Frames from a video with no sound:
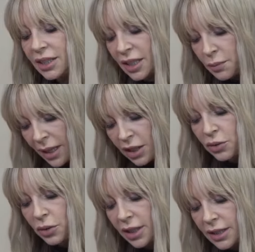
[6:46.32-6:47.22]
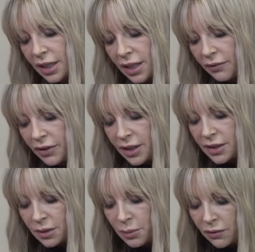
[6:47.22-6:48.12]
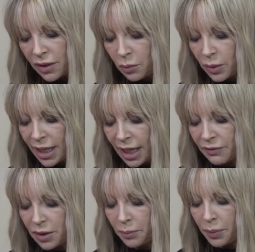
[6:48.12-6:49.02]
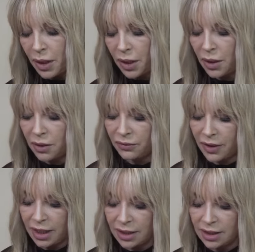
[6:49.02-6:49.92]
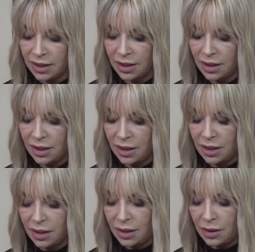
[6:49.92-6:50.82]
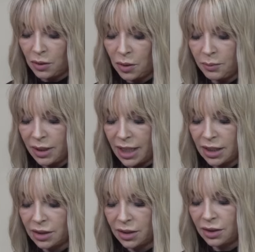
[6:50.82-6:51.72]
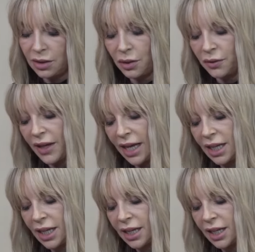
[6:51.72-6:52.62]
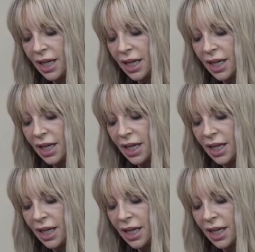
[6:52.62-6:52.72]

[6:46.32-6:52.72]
Just make sure that it's lovely and smooth, and we have the perfect combination of henna